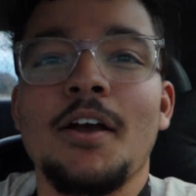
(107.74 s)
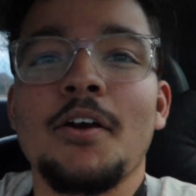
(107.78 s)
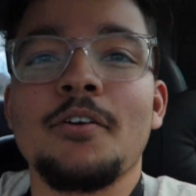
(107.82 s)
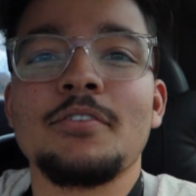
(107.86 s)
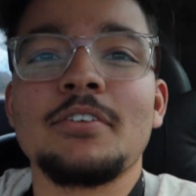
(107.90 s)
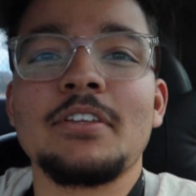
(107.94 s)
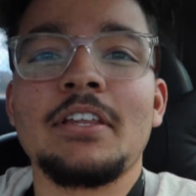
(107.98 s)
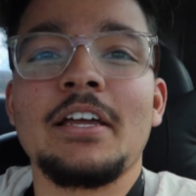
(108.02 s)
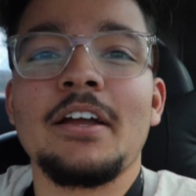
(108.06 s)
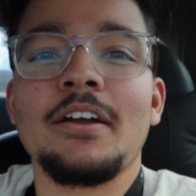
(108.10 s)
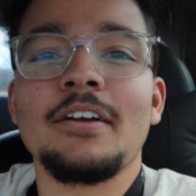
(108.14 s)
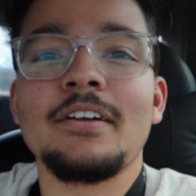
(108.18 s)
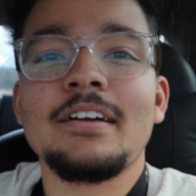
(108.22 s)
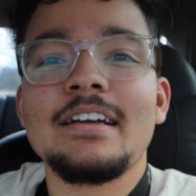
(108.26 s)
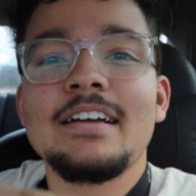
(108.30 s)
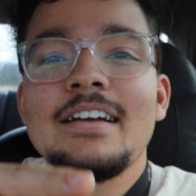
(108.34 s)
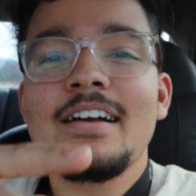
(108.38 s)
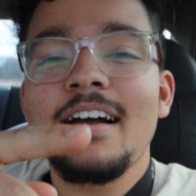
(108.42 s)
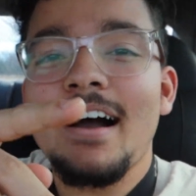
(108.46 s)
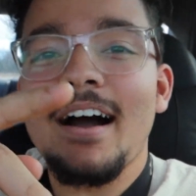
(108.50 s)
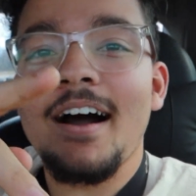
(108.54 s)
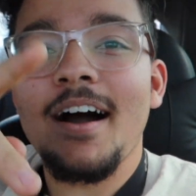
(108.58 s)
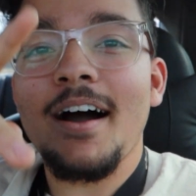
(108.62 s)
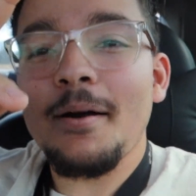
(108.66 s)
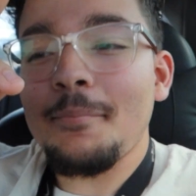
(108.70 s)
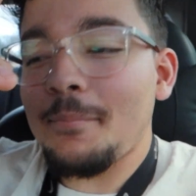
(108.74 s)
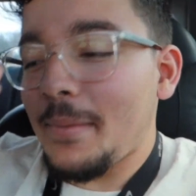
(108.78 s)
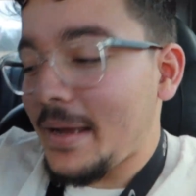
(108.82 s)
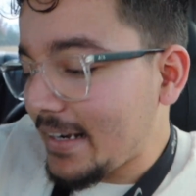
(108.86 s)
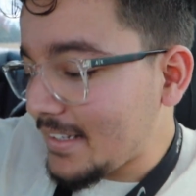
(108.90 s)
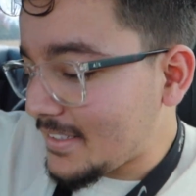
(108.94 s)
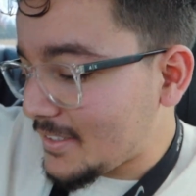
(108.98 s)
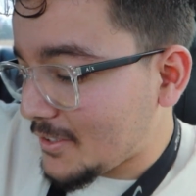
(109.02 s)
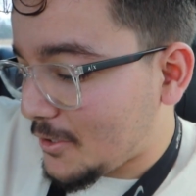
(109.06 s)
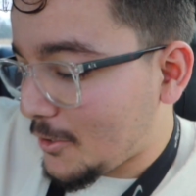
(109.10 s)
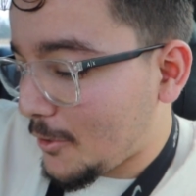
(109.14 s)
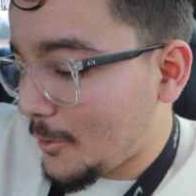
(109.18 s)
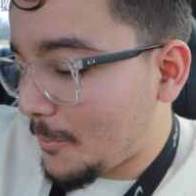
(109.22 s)
over there. Made it
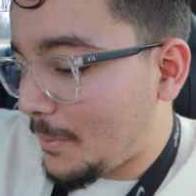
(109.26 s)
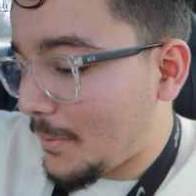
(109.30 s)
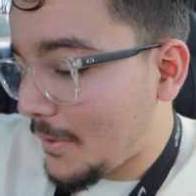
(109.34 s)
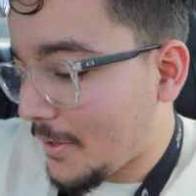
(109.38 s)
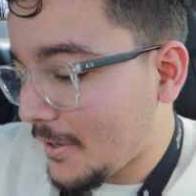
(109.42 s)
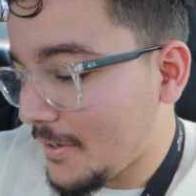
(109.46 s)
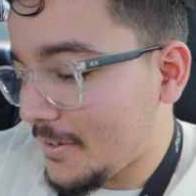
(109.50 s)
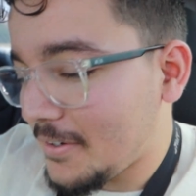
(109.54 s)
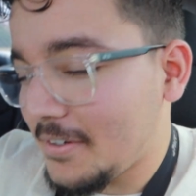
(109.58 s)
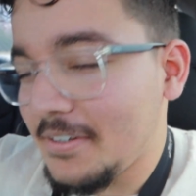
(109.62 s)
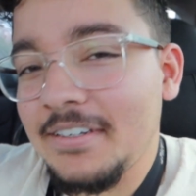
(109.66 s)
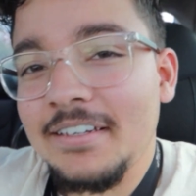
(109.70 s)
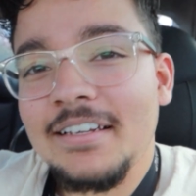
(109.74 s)
to Copart.